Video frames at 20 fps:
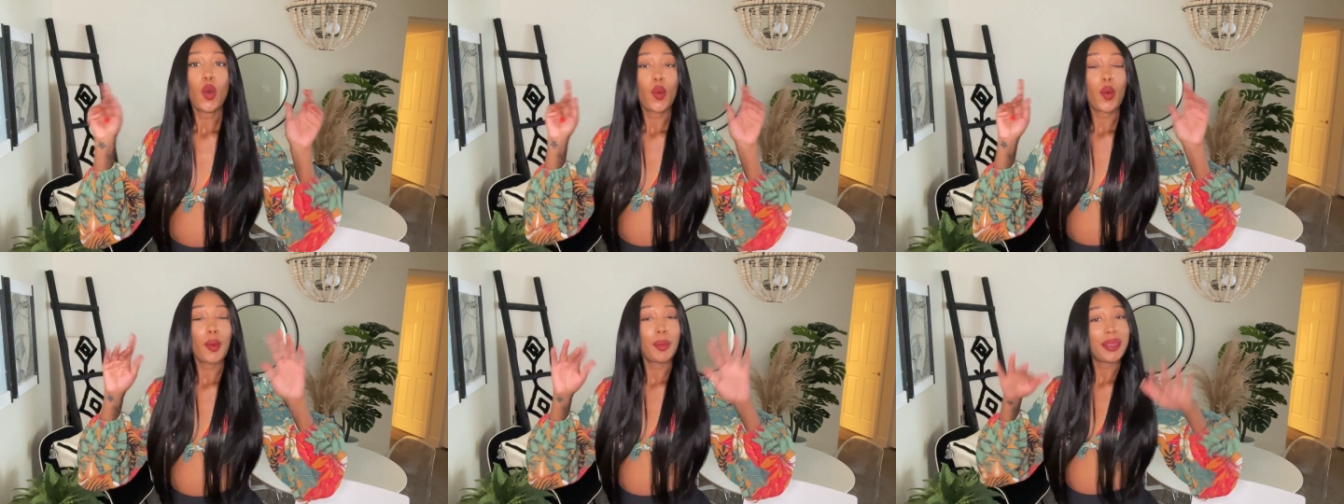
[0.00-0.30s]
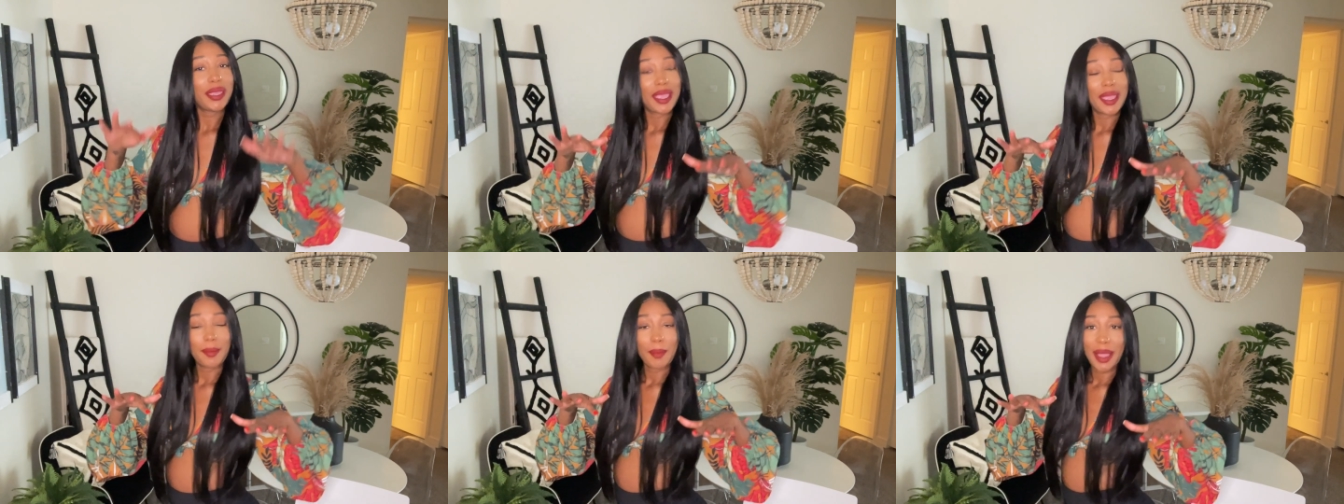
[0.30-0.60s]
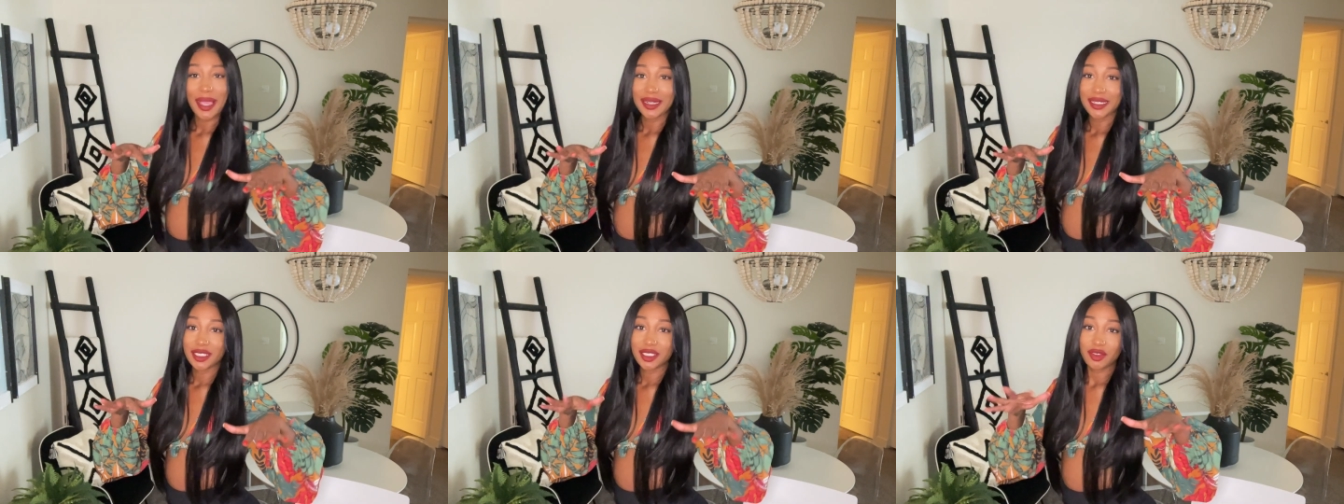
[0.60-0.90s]
will be in
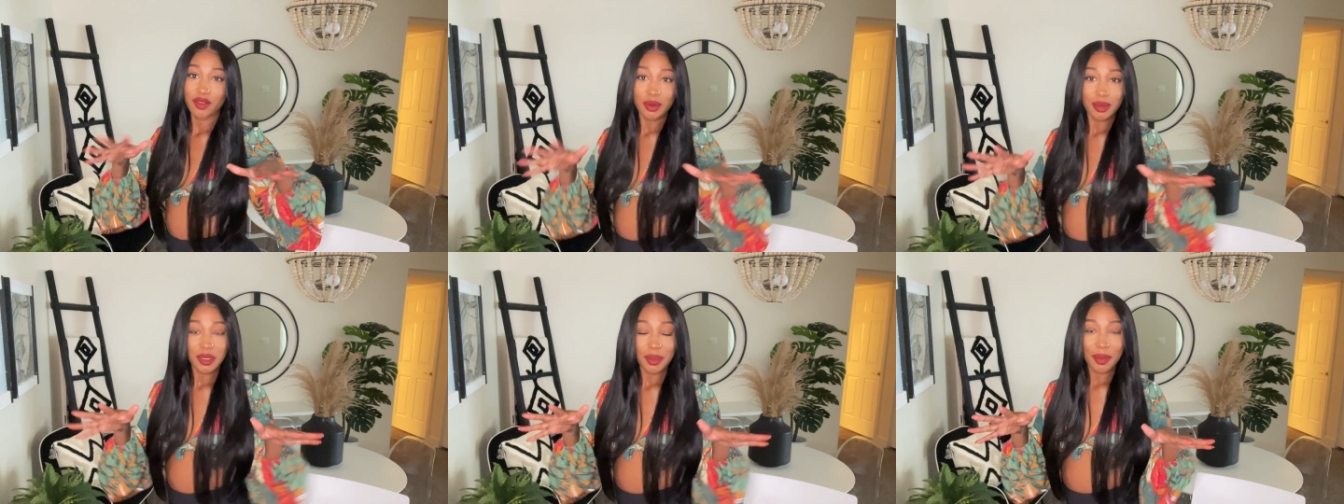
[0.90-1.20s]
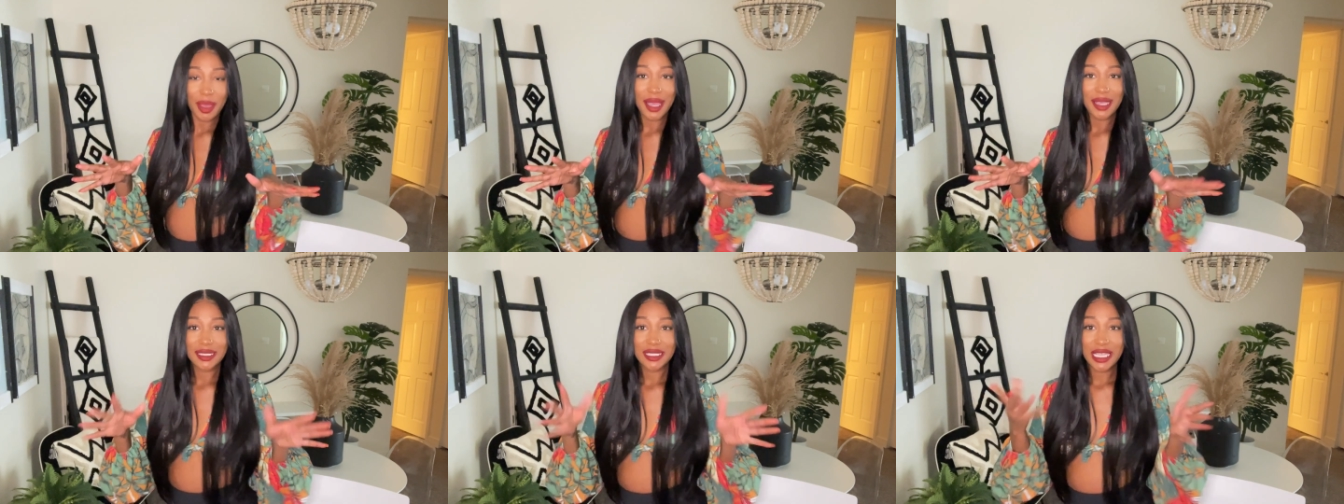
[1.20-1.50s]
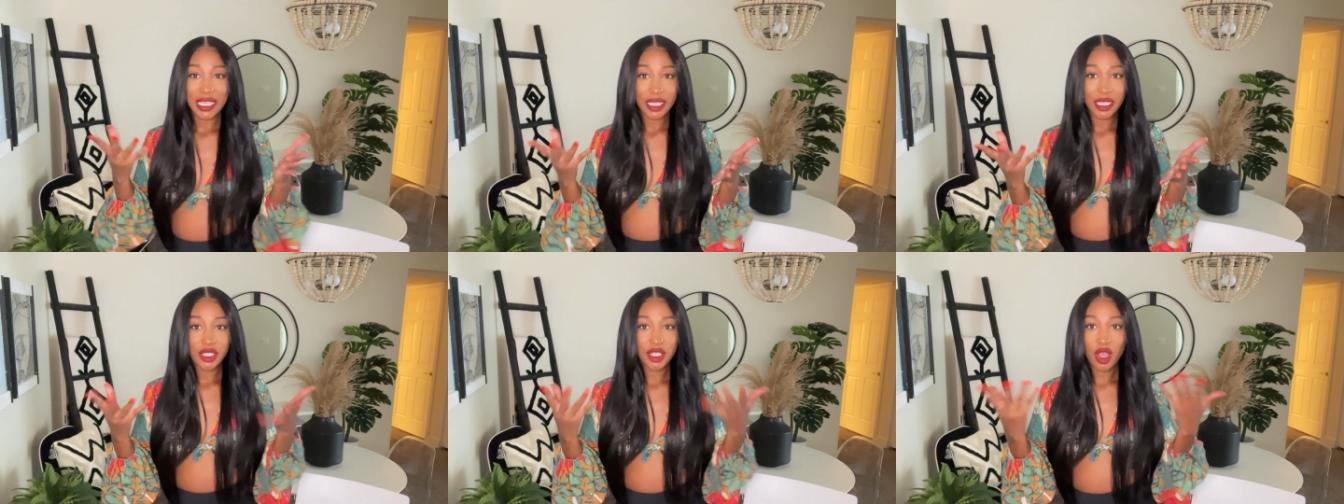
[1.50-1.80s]
my description box
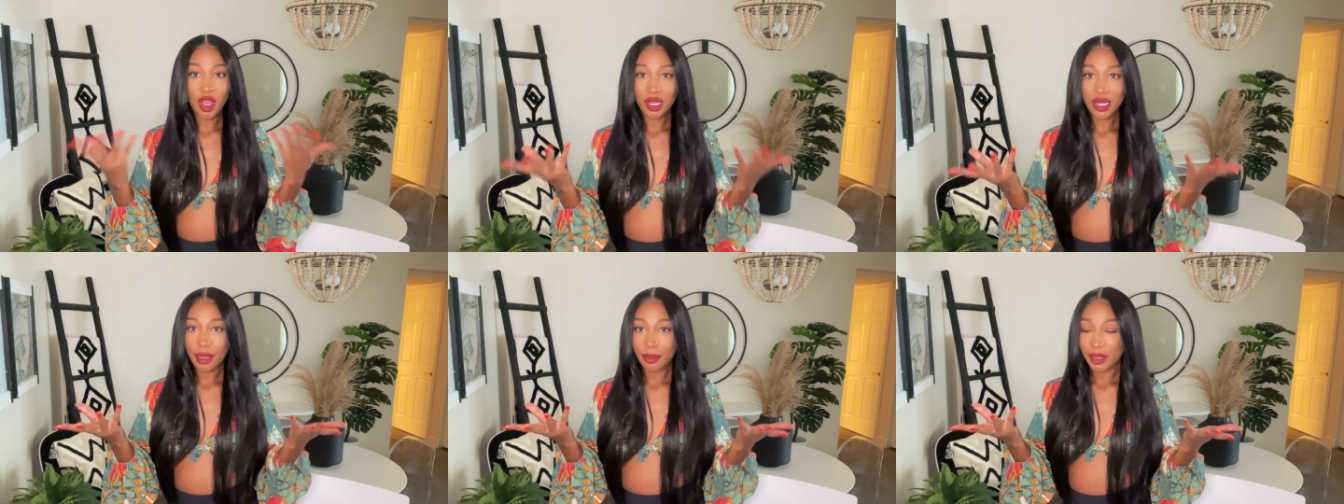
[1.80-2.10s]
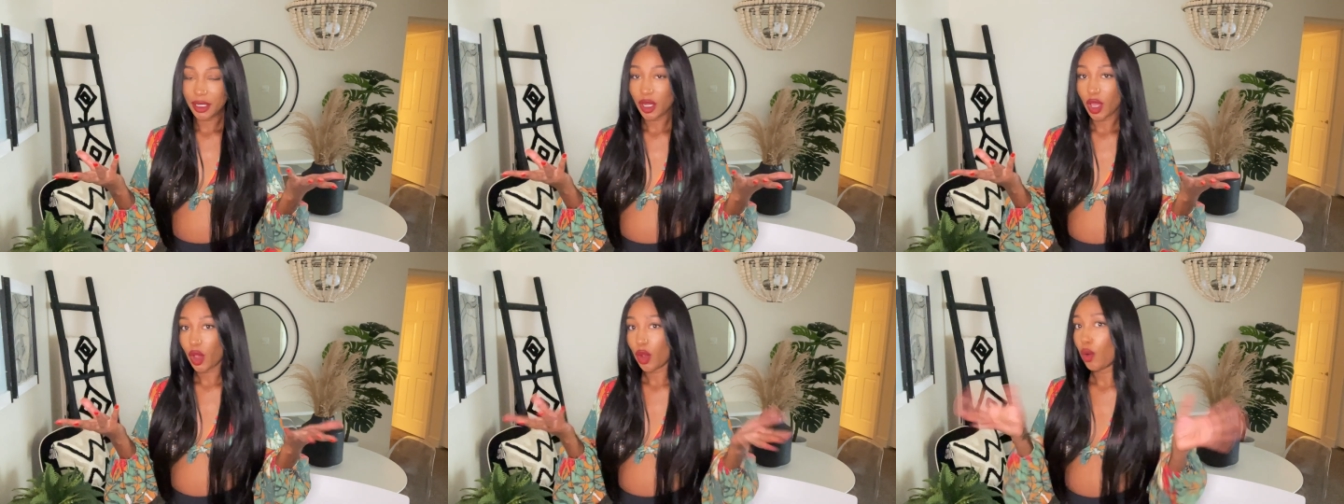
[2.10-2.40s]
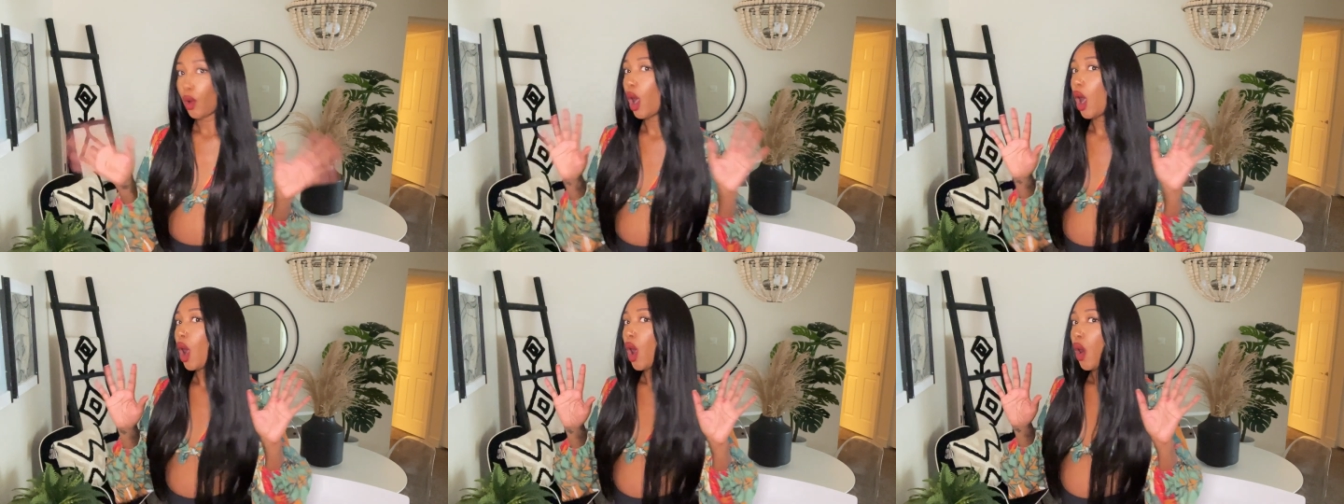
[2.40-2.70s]
and y'all let me
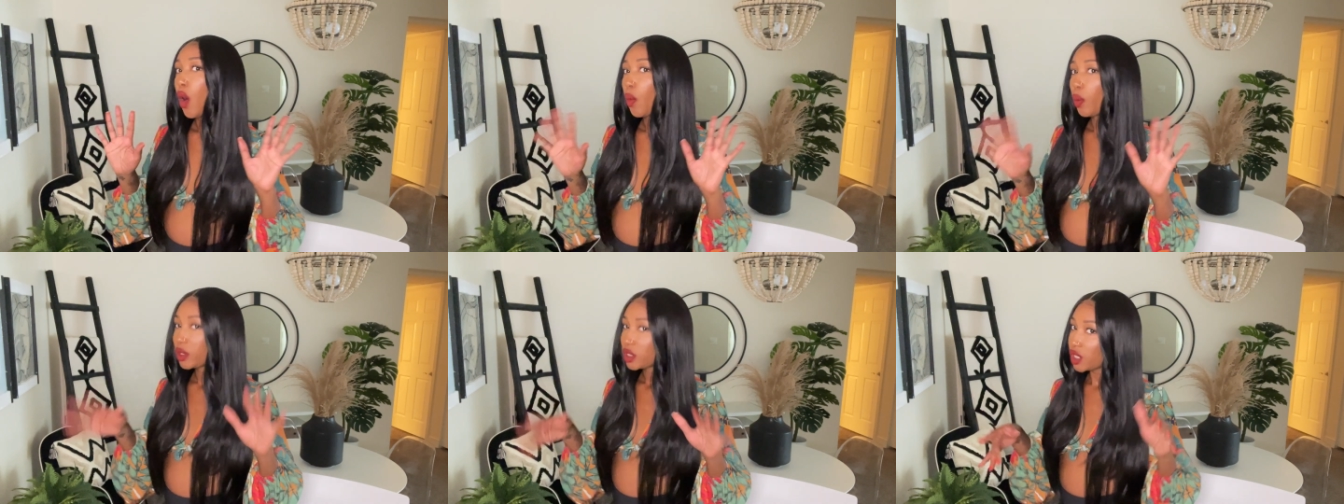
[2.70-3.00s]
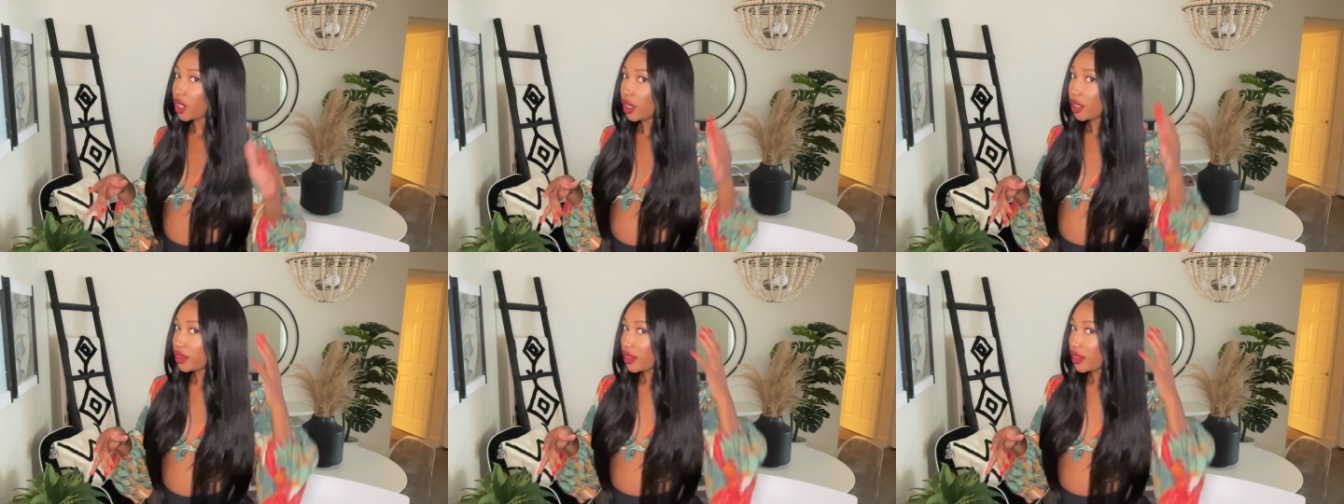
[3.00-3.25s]
know what y'all